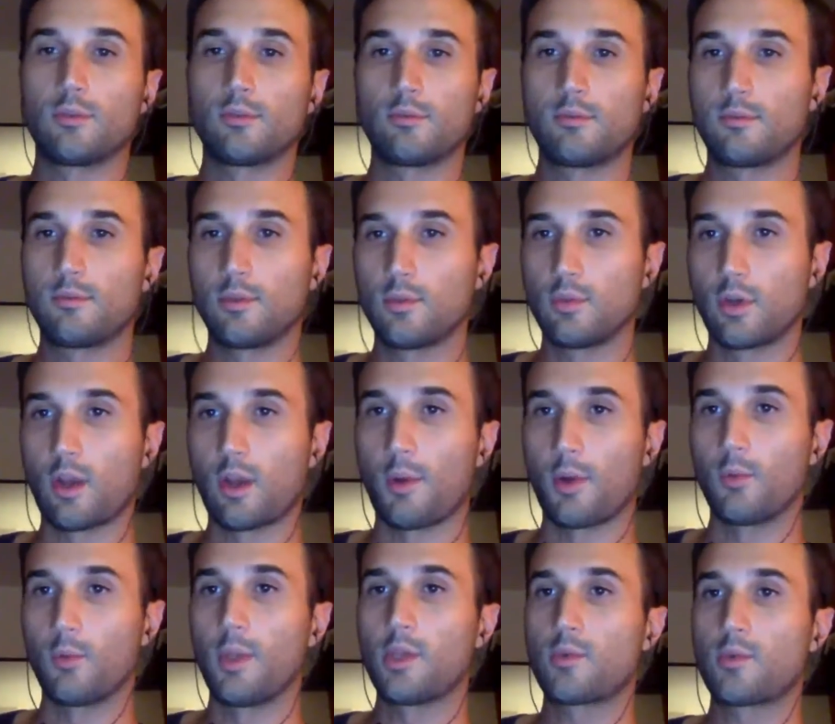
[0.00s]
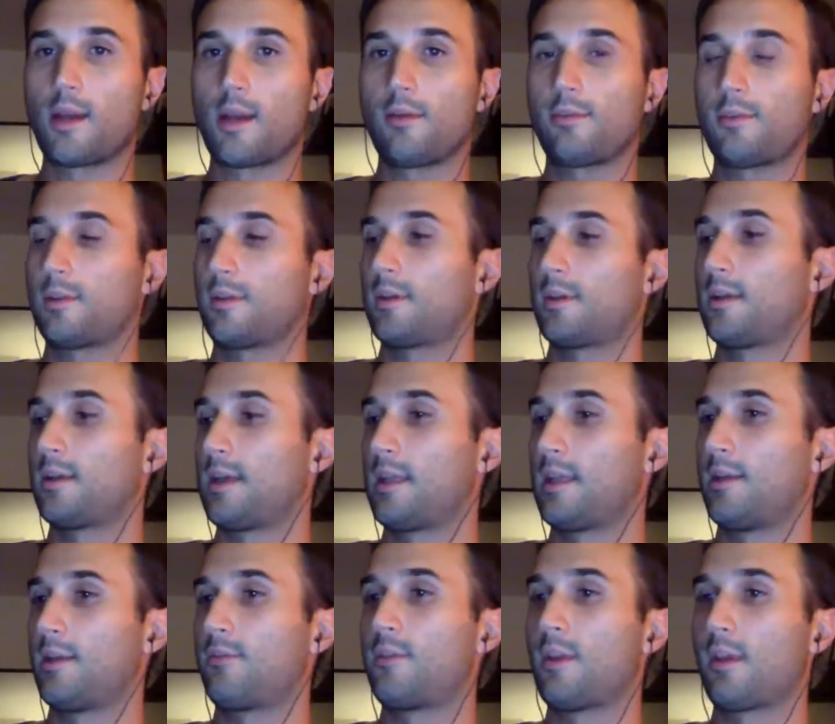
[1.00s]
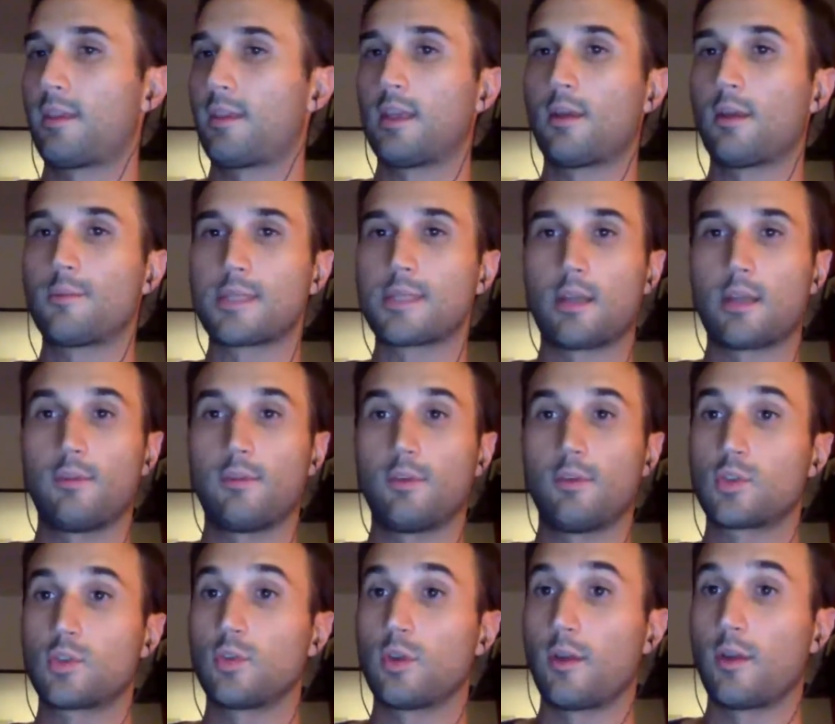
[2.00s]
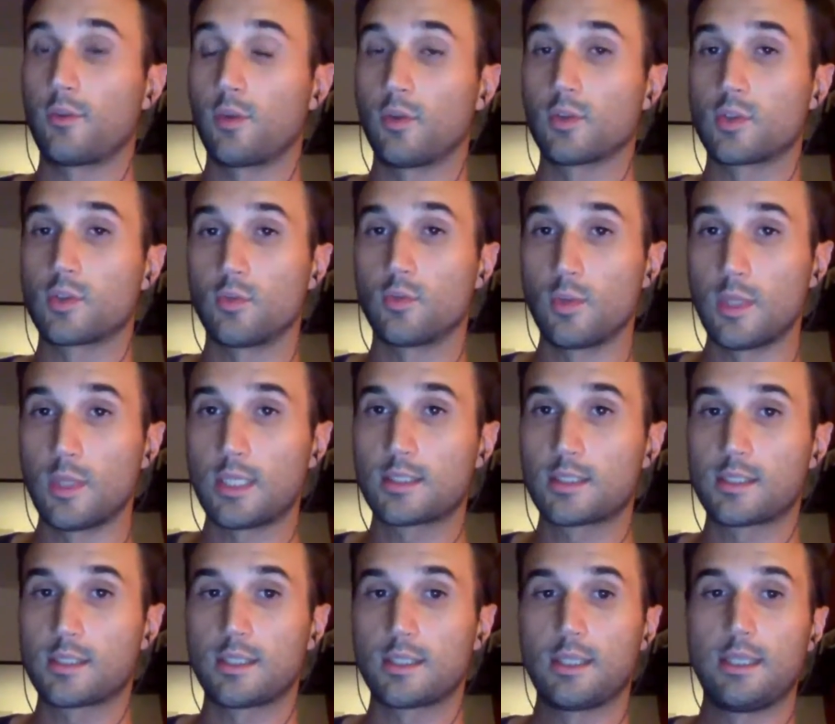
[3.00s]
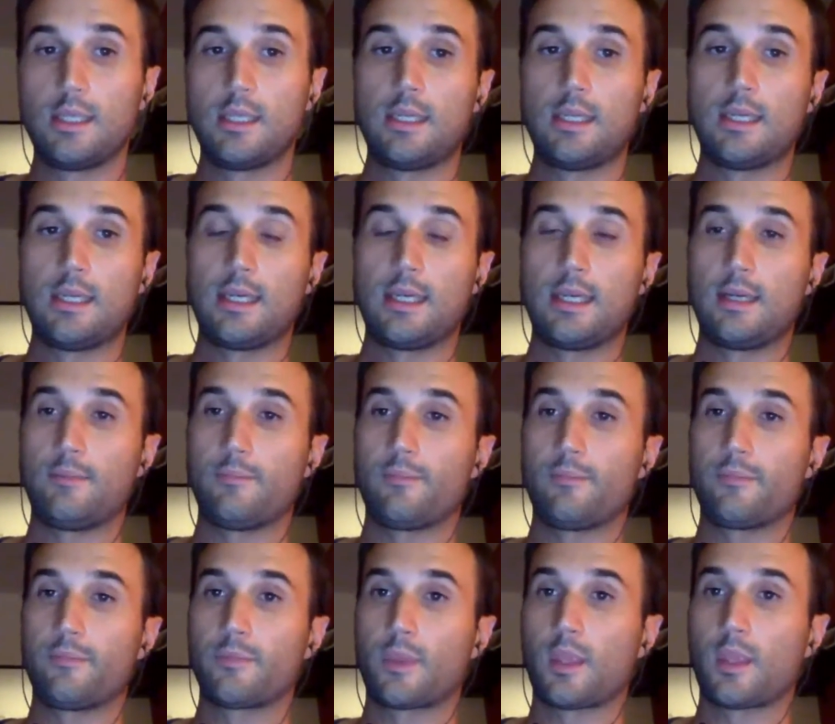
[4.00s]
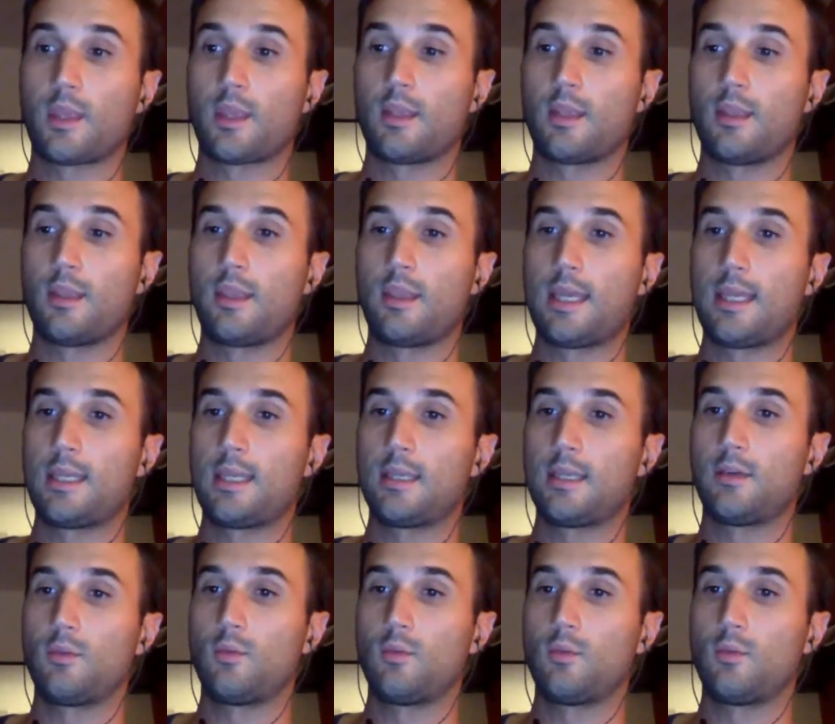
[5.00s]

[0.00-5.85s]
do a common redraft. And if nothing comes out of after those 2 weeks, then